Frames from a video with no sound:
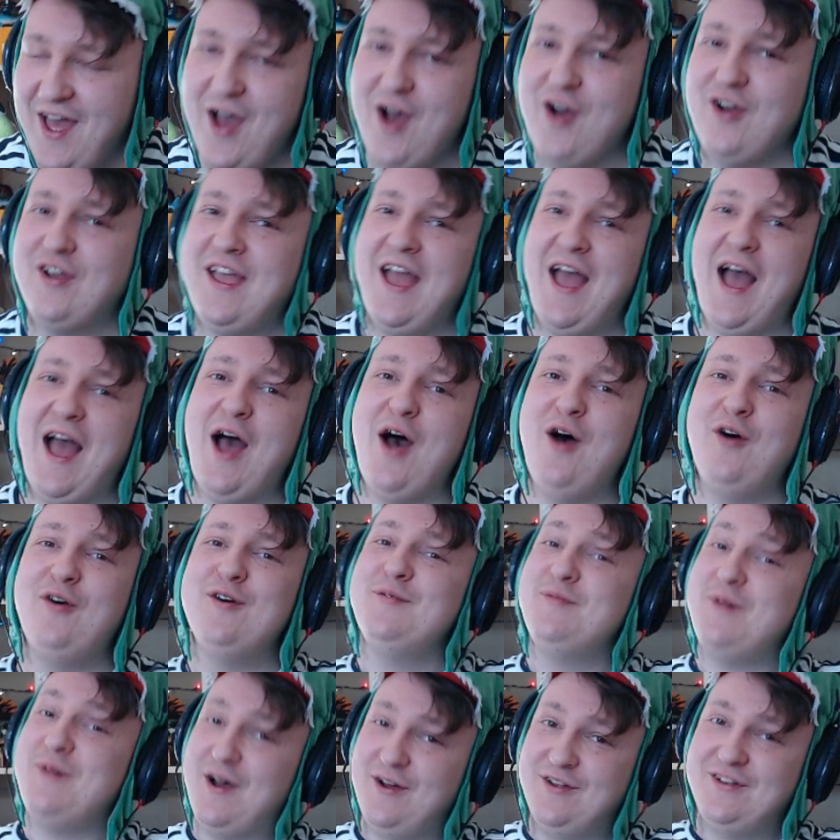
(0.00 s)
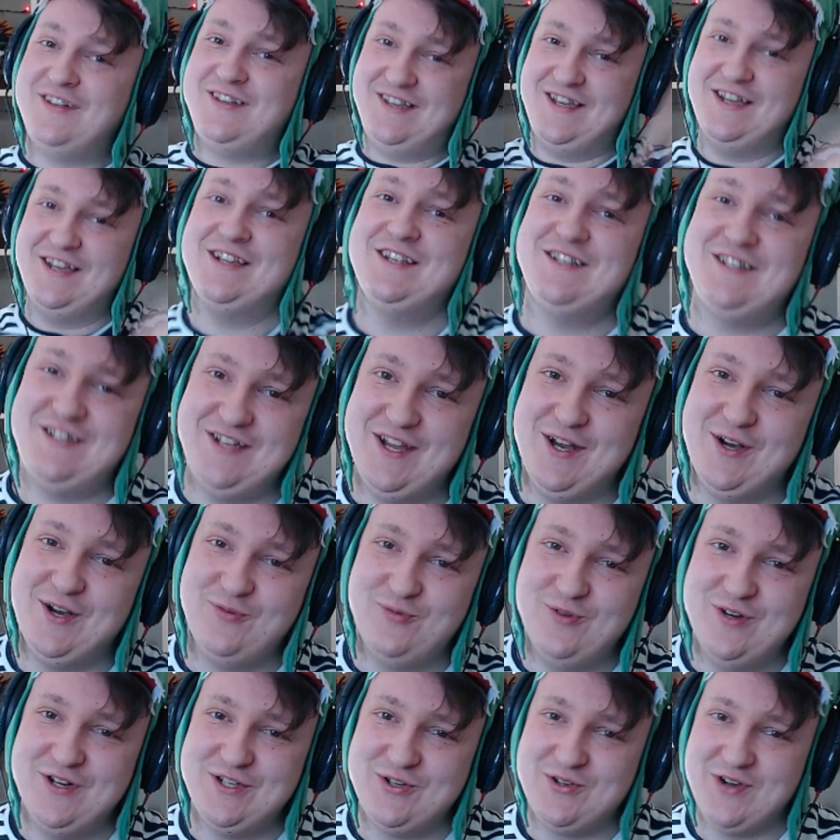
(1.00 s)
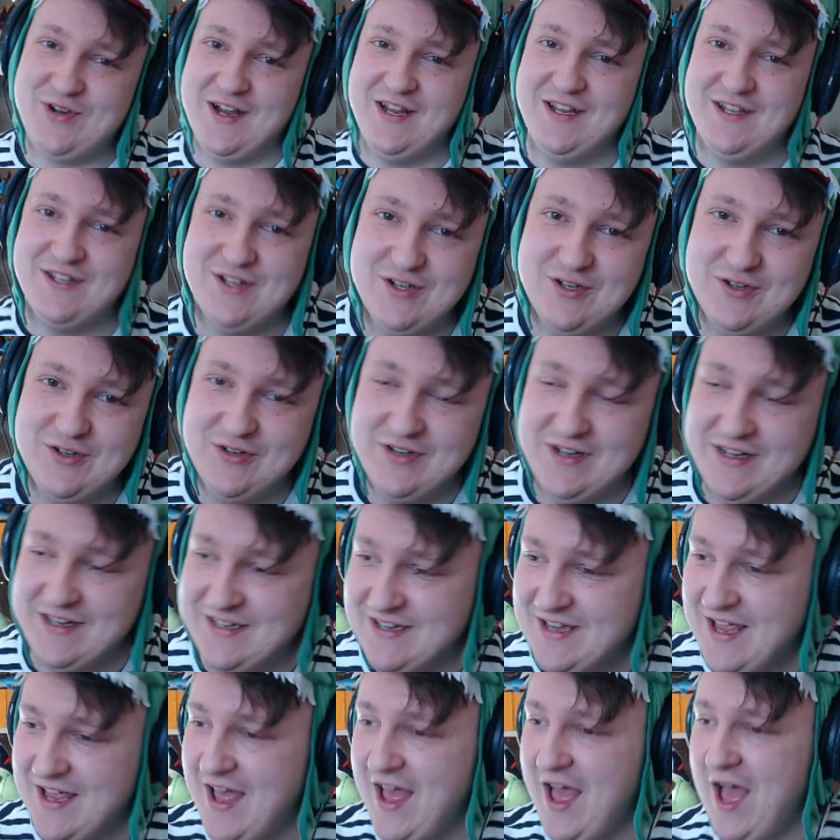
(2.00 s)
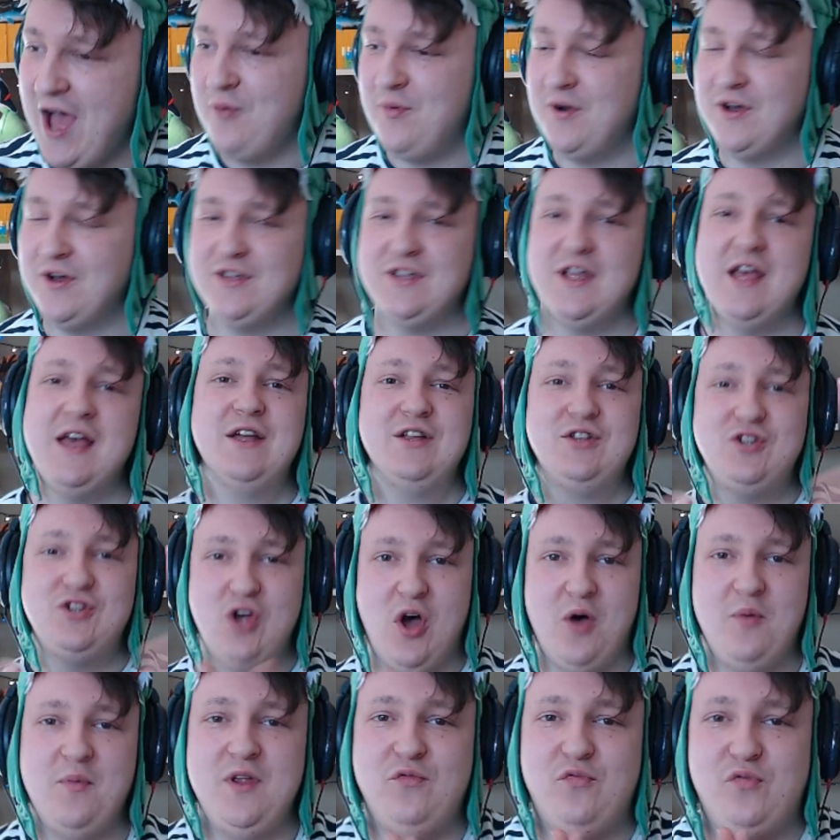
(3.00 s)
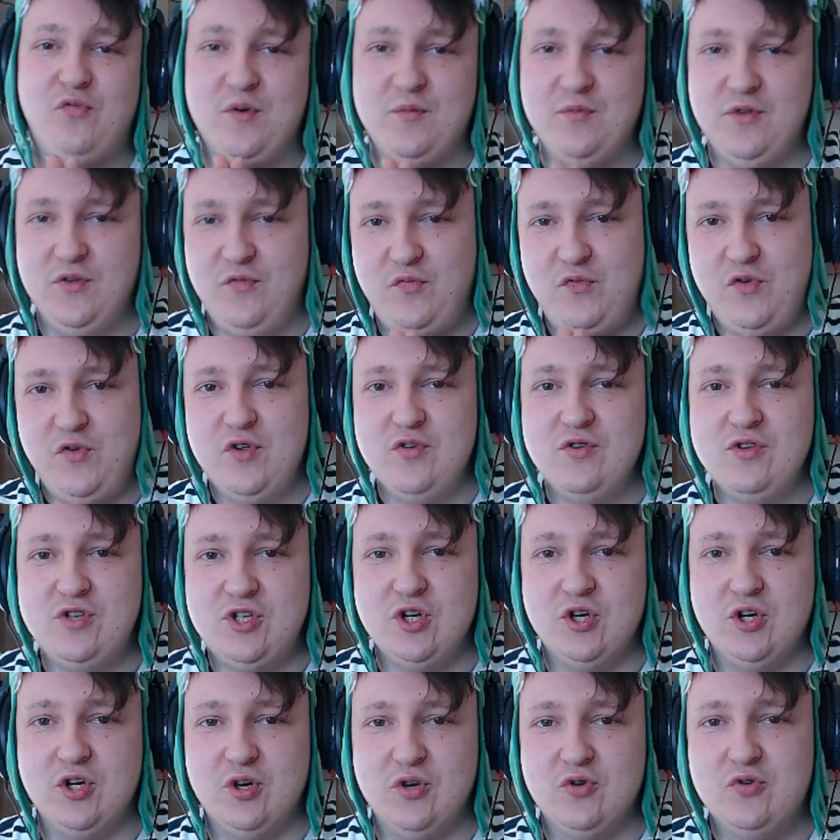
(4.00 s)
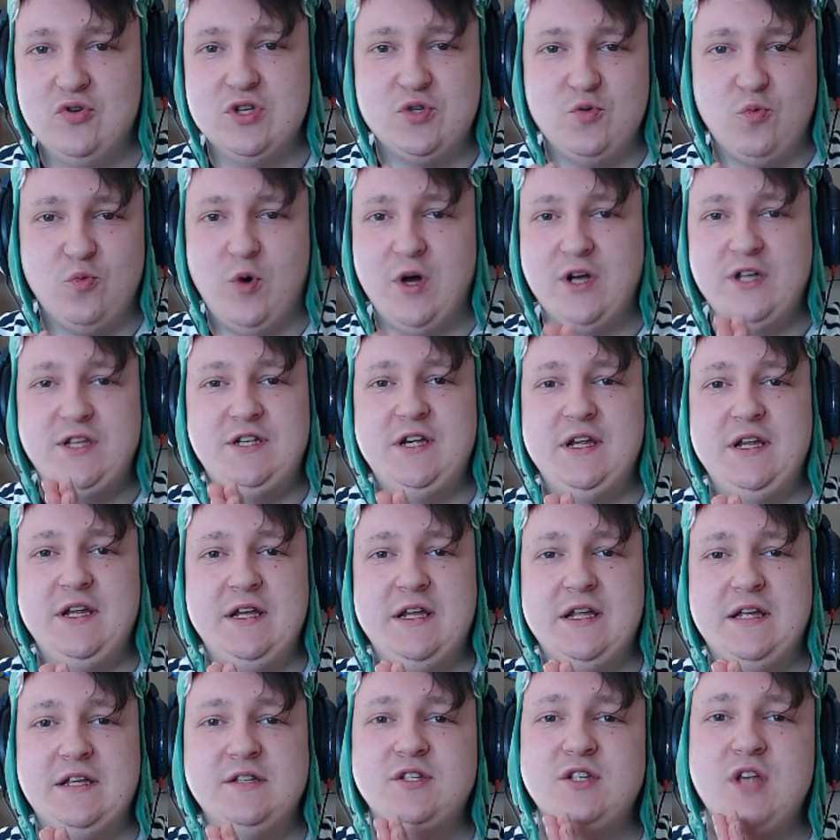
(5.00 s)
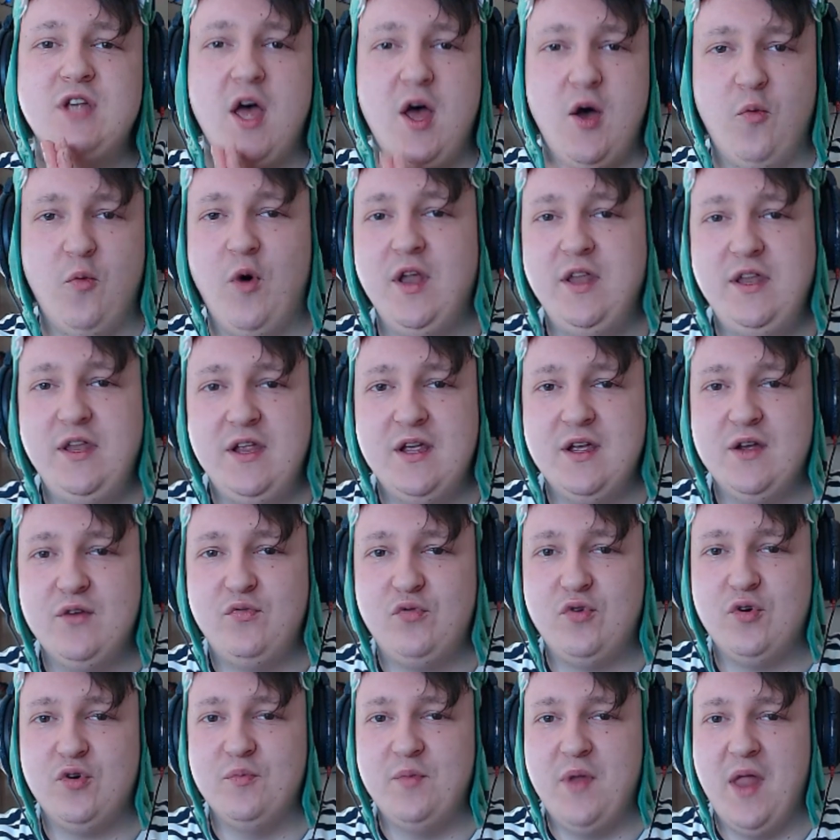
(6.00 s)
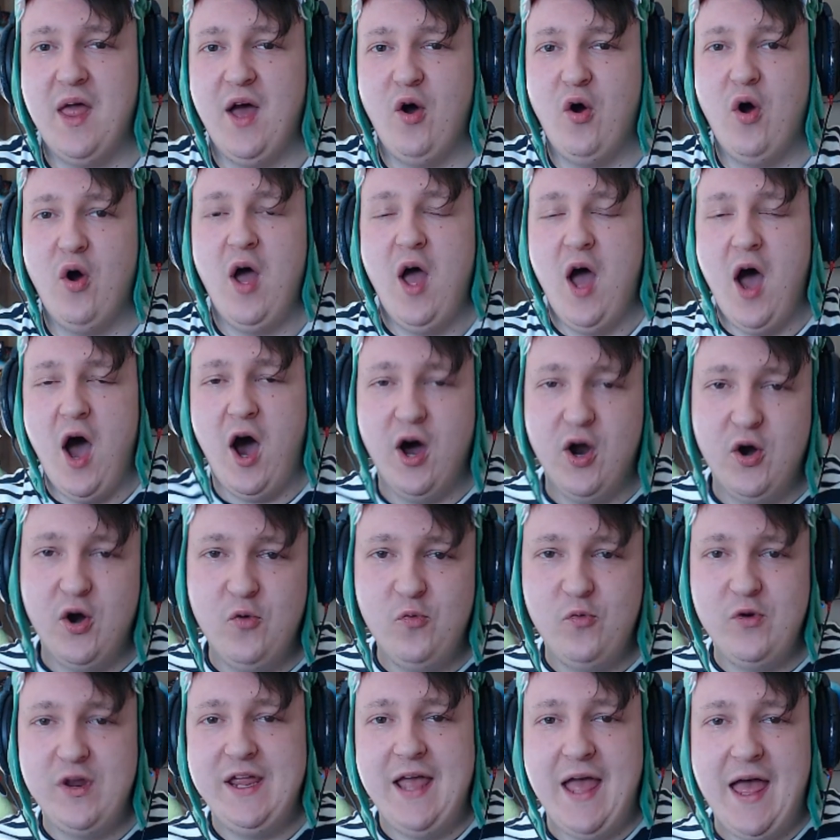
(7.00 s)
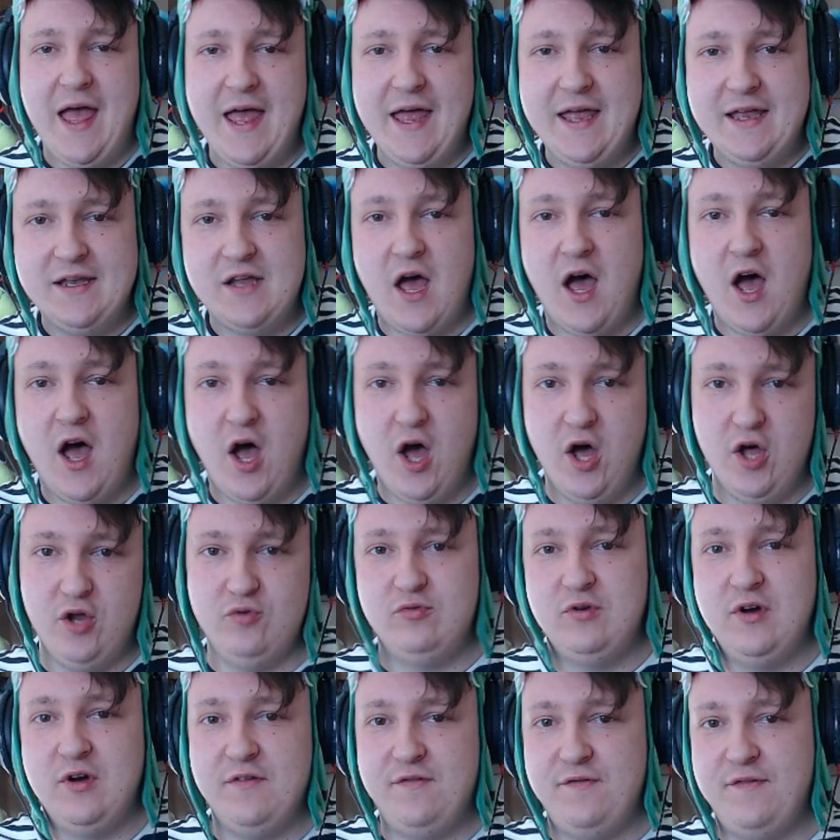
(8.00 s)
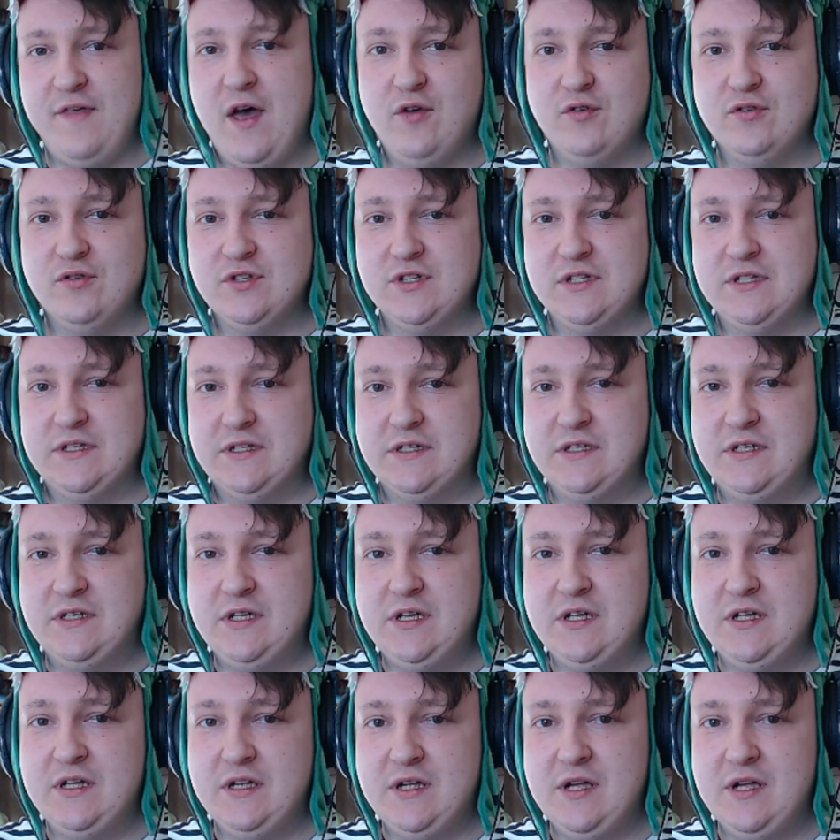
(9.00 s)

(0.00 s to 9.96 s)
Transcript: Okay, how about this year we try to do it? How about Tommy from the future, who's watching this 1 year from now? Are we at 100,000?